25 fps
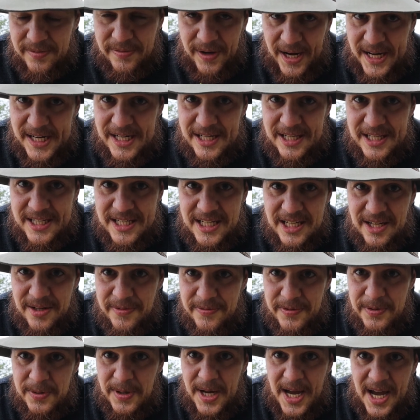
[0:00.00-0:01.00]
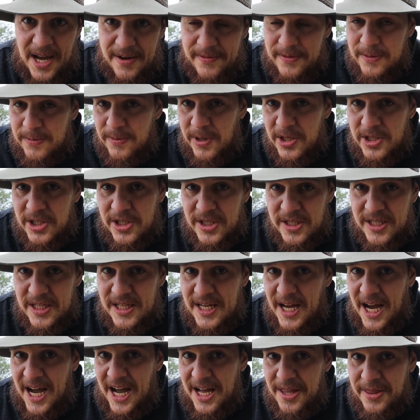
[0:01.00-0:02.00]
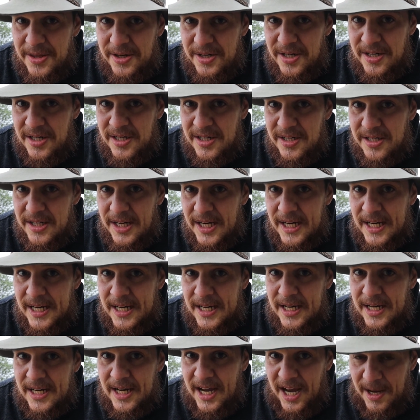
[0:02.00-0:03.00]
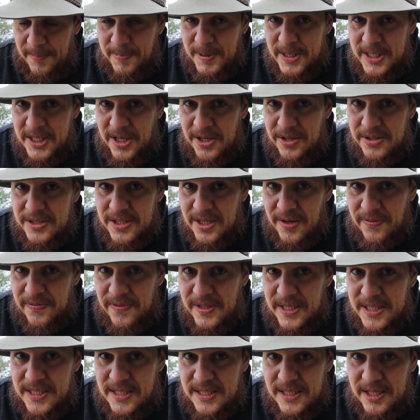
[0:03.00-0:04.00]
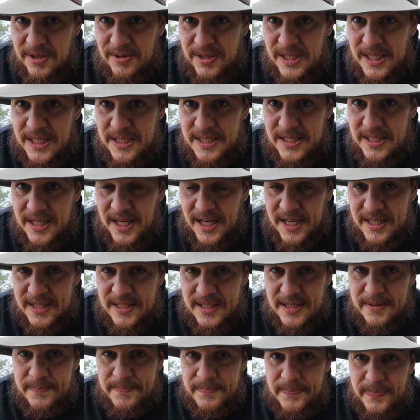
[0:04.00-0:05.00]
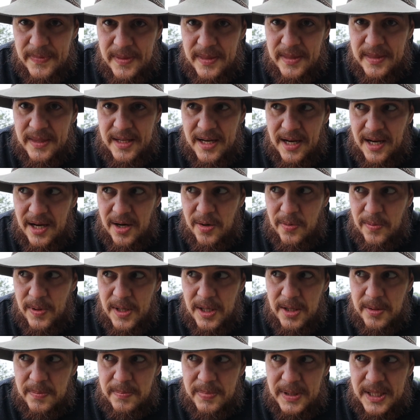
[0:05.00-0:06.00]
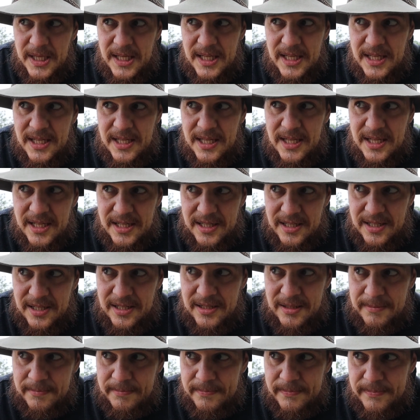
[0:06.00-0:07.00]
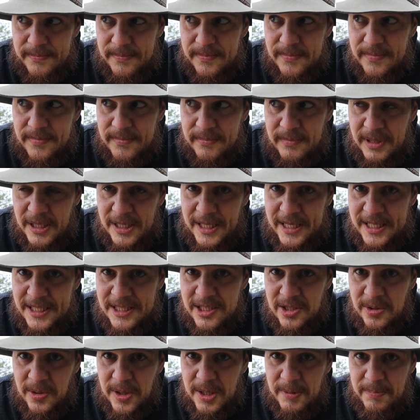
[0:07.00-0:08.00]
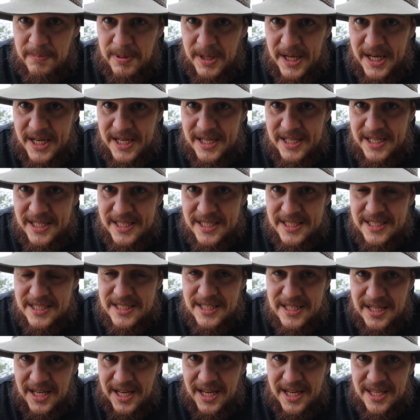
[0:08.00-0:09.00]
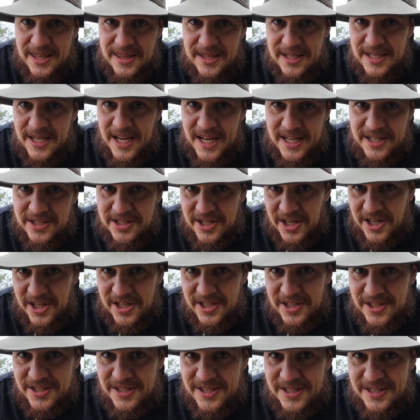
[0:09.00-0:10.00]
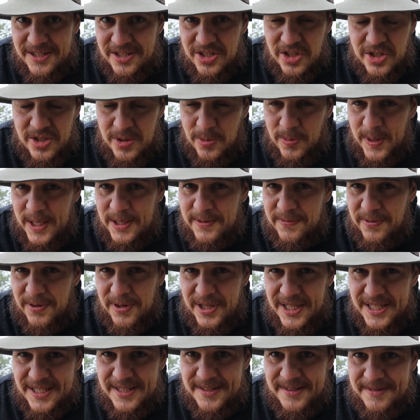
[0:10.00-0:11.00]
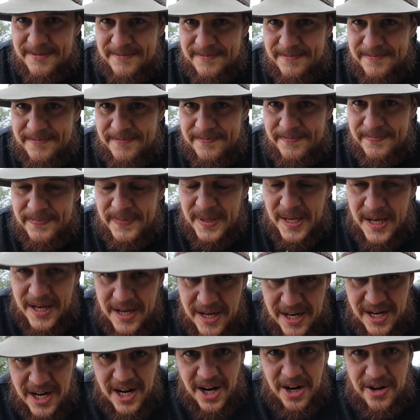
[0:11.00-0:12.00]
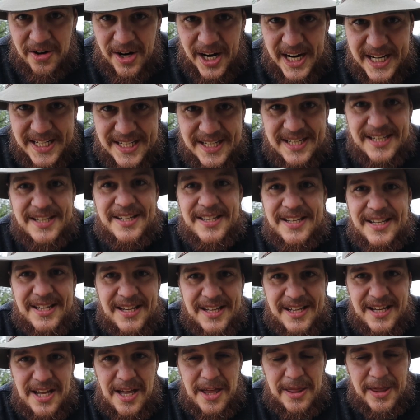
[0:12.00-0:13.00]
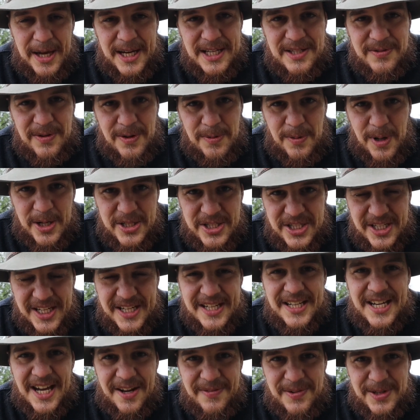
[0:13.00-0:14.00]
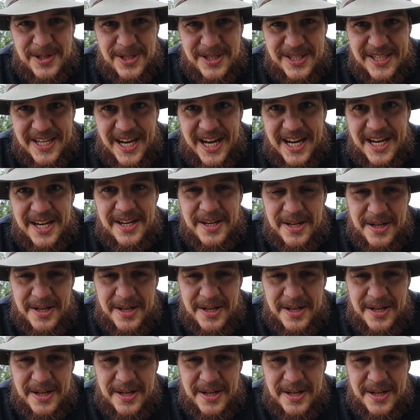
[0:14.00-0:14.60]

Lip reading: finally, if you haven't watched the other episodes of this series yet, there will be a link to the playlist in the end card. Just wait for it. Alright. Thanks for watching. Have a good day.